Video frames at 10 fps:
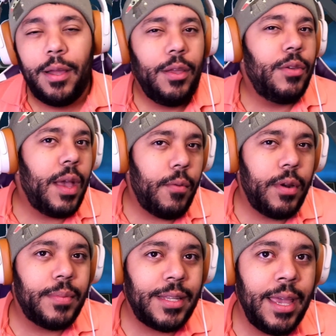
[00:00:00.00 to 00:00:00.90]
You get what
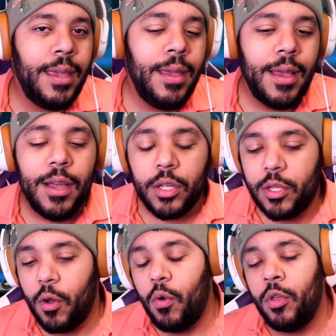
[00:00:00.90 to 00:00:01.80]
I'm saying?
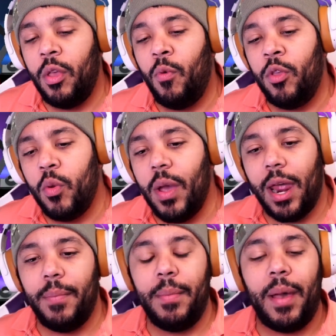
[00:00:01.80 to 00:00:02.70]
So you got
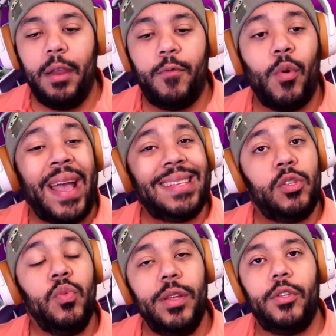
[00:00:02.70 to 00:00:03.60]
to be mindful. As
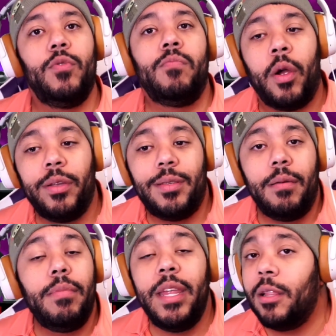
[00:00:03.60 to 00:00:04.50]
soon as you mark
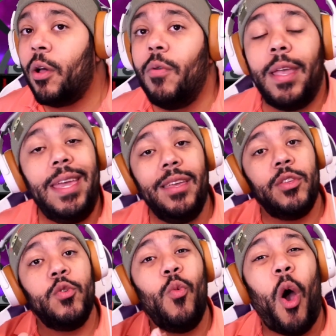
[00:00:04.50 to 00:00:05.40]
somebody low key,
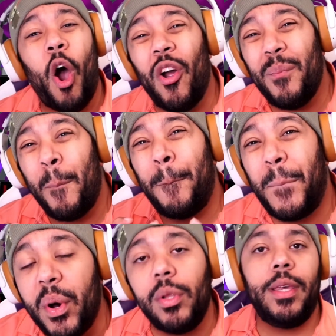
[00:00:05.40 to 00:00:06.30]
you are
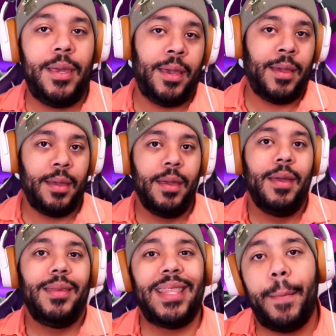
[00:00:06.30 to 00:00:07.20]
bullying
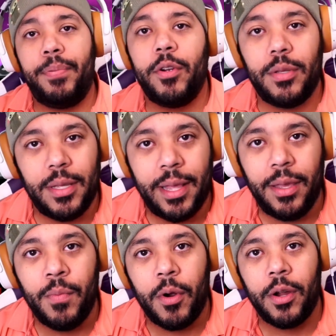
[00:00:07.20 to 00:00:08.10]
that person that
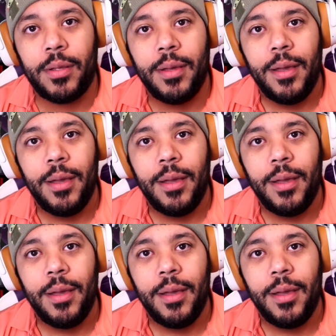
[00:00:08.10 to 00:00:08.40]
you marked.